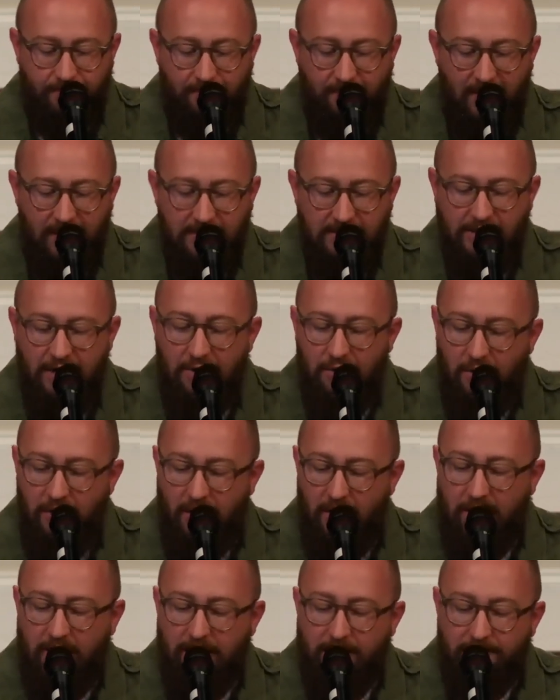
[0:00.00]
So,
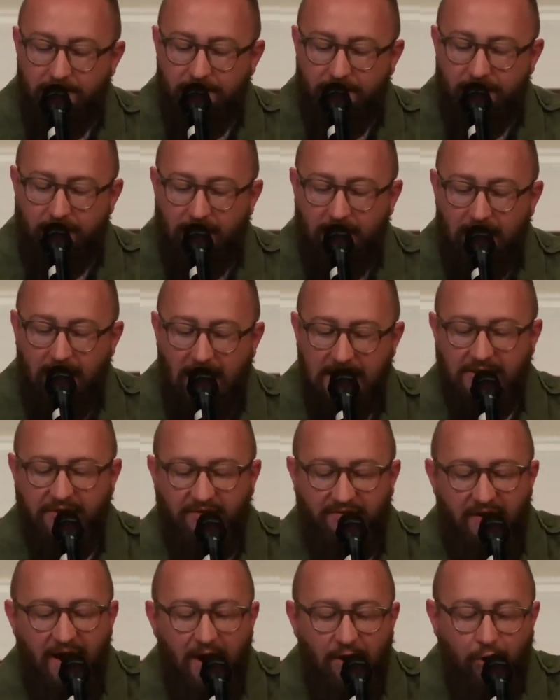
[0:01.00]
as a
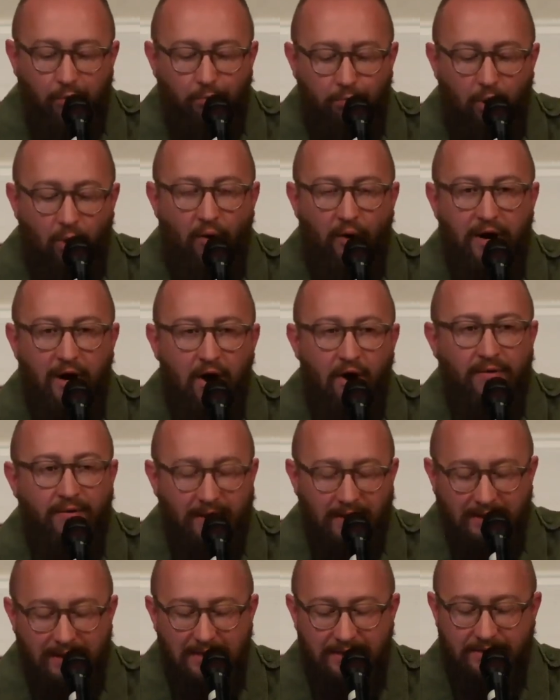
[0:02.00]
final point on
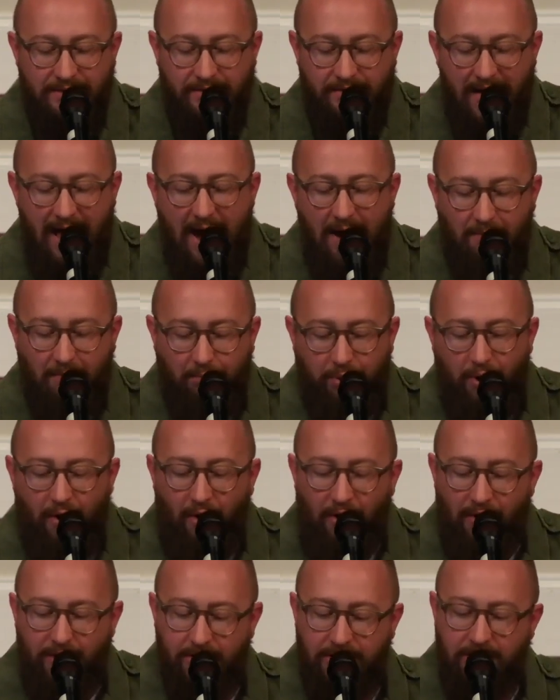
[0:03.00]
at least that
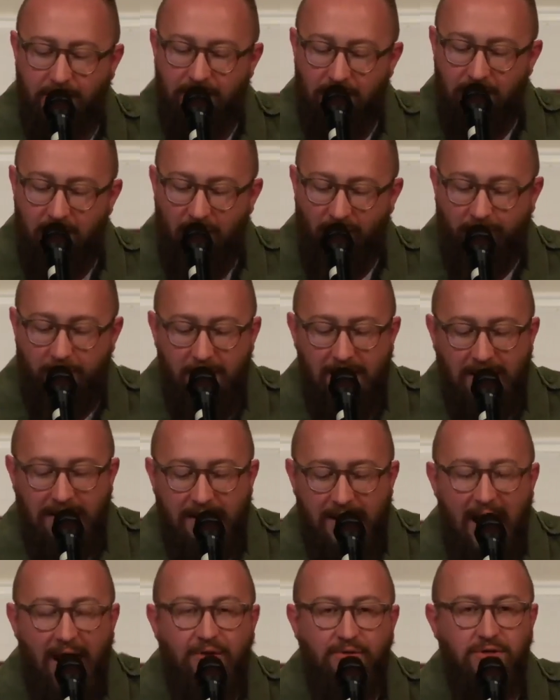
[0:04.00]
part of being
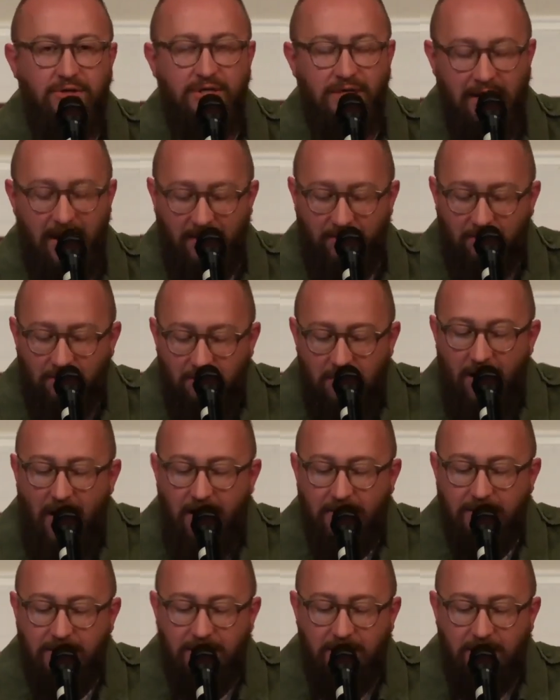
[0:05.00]
gathered together,
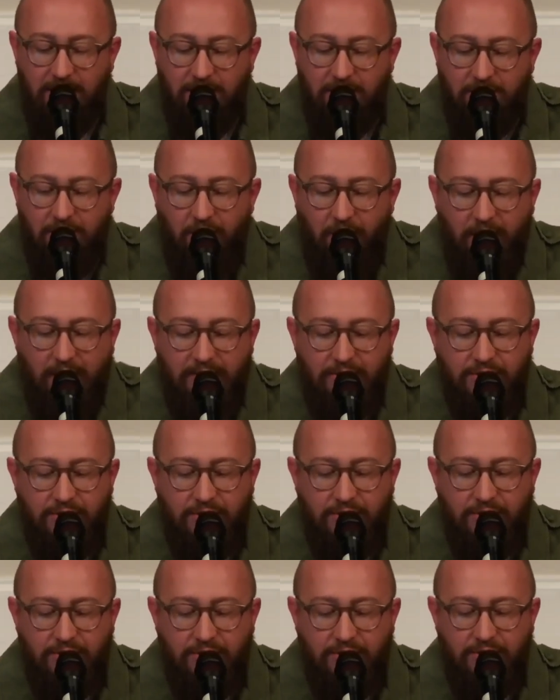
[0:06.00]
not to an
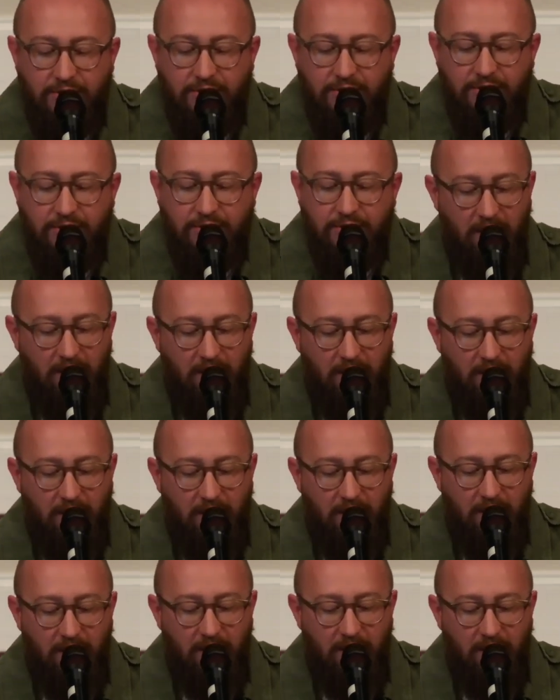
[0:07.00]
institution, but
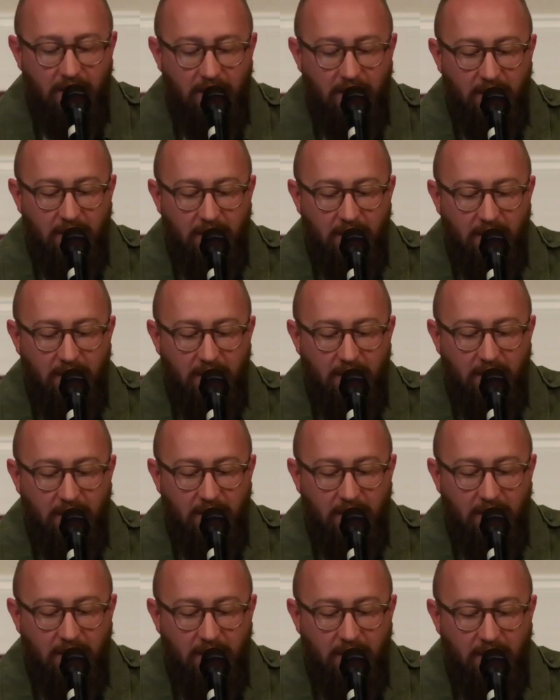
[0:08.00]
to a presence.
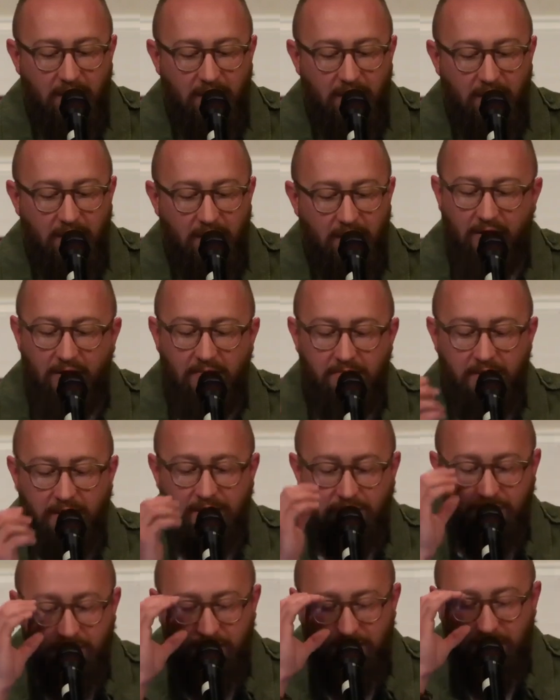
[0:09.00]
I'd already
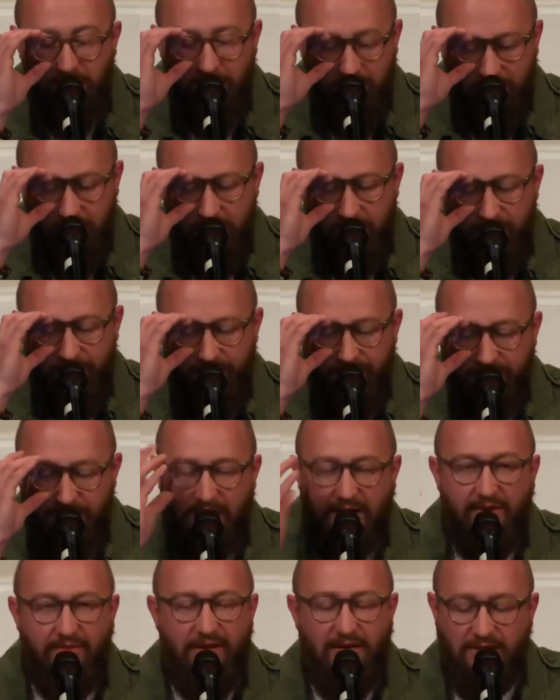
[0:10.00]
mentioned
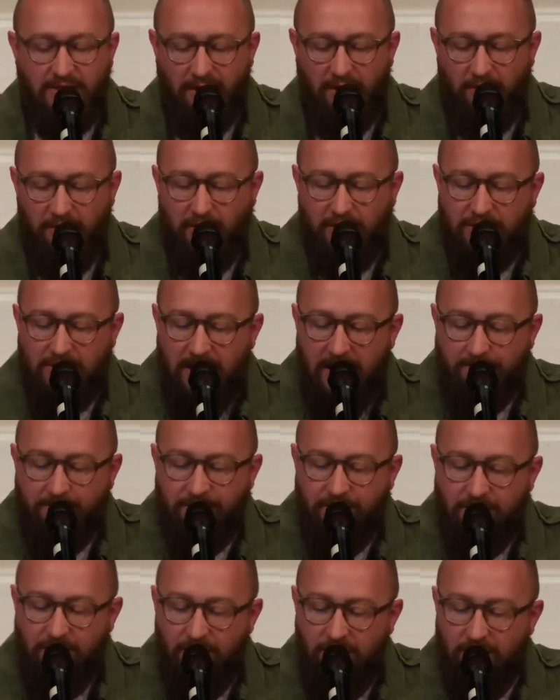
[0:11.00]
Second Thessalonians chapter
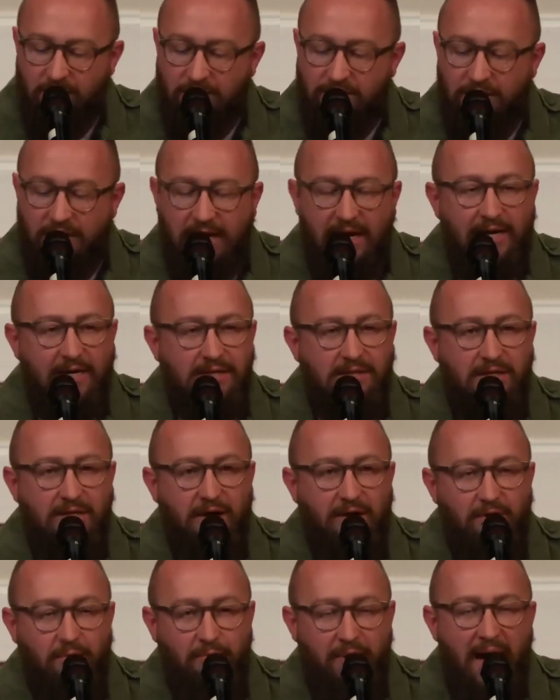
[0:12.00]
2, which again, it's
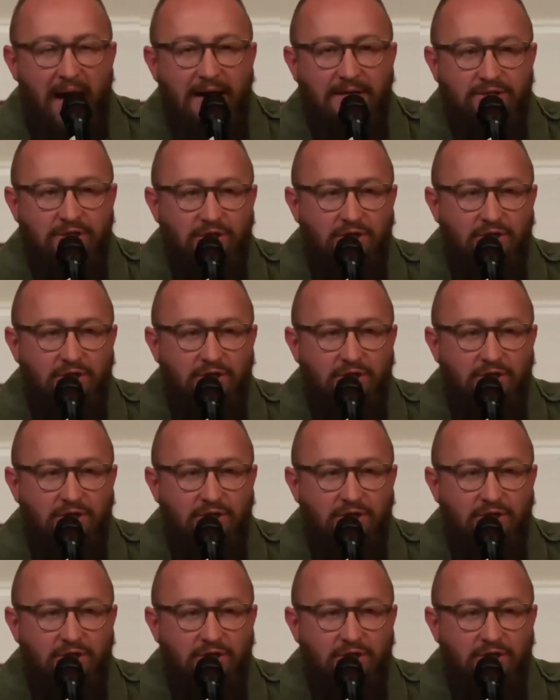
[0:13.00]
another passage